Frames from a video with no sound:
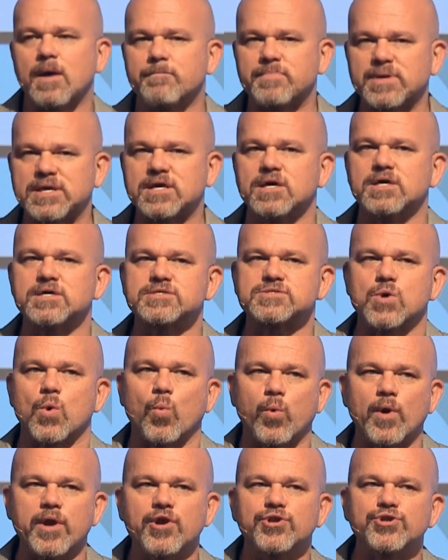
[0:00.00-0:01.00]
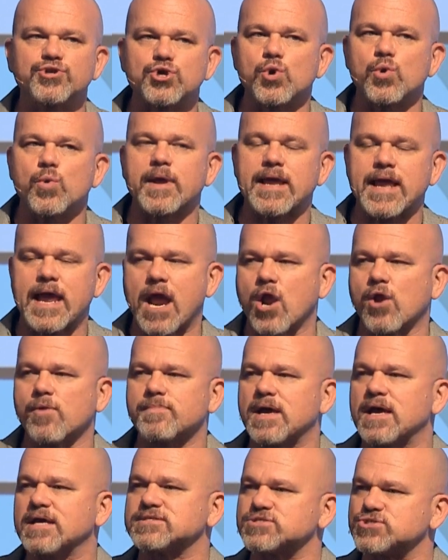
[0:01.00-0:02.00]
because we're doing our
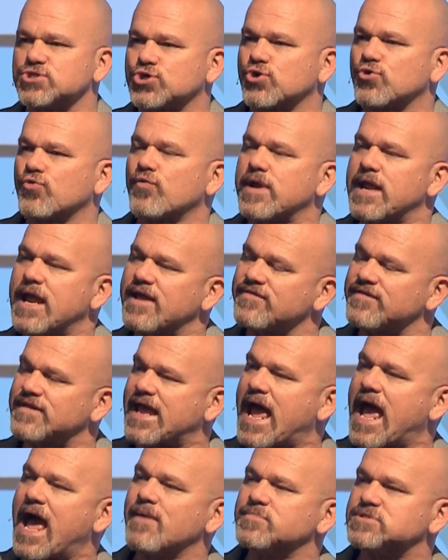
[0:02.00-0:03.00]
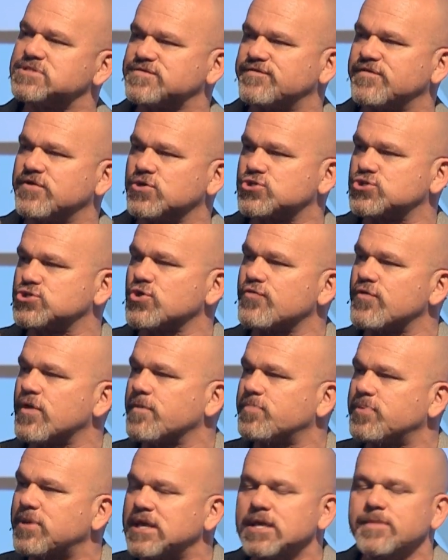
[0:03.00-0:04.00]
best to create the atmosphere so
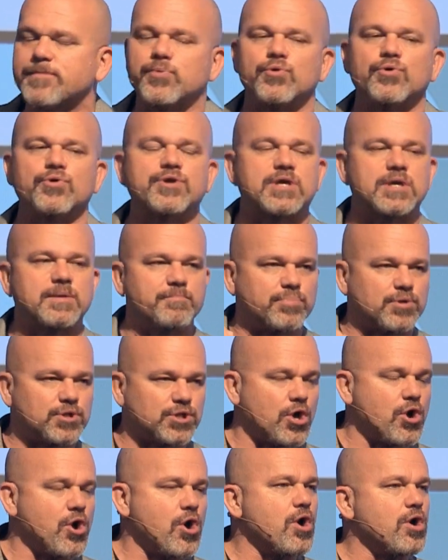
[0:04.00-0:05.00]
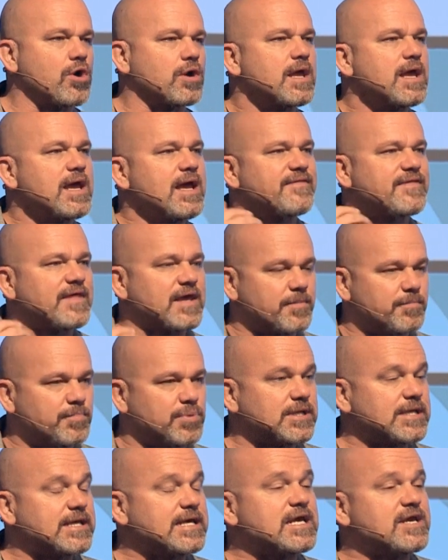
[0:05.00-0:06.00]
that people can belong, they can
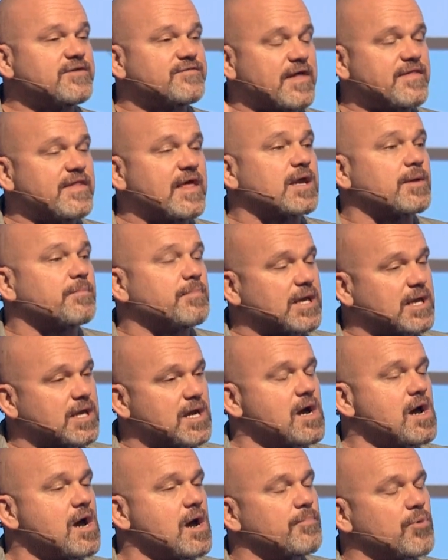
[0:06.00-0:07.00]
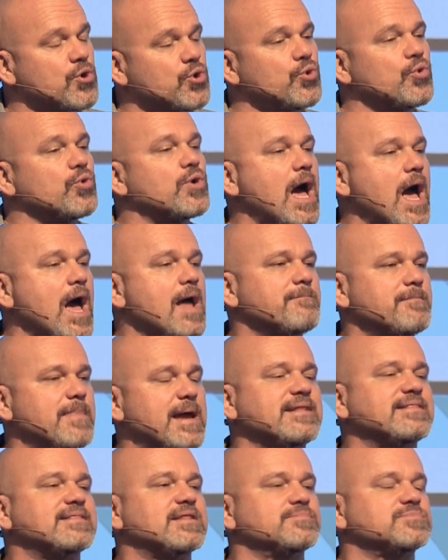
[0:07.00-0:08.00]
believe, and they can become who God
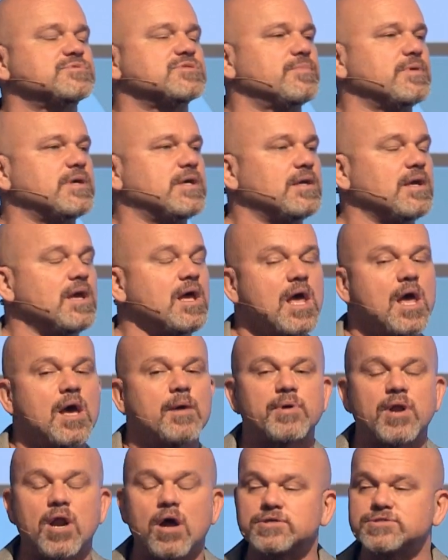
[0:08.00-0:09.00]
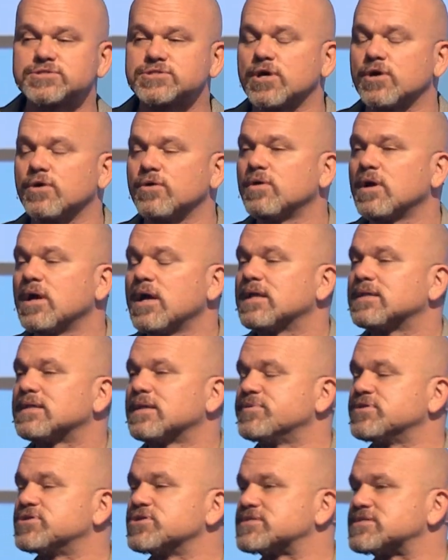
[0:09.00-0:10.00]
made them to be. But also, let
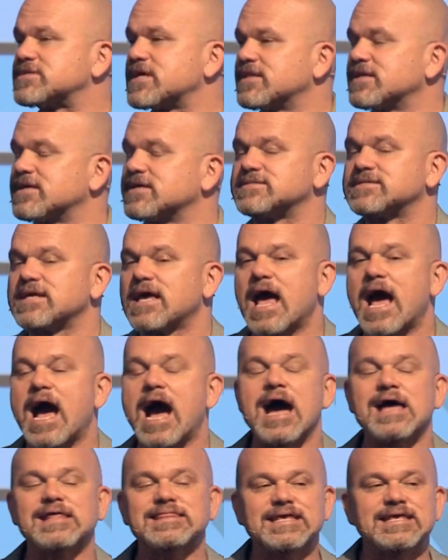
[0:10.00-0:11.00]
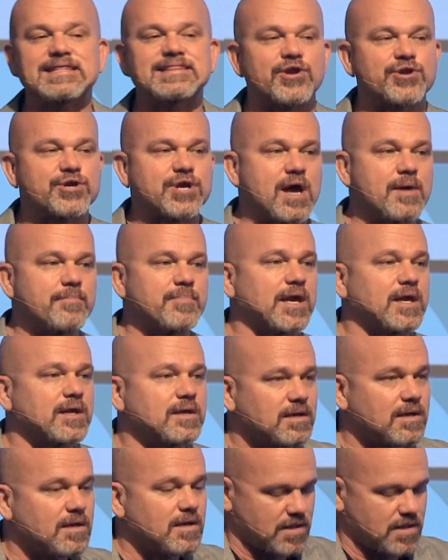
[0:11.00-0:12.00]
me just say this. I think they're coming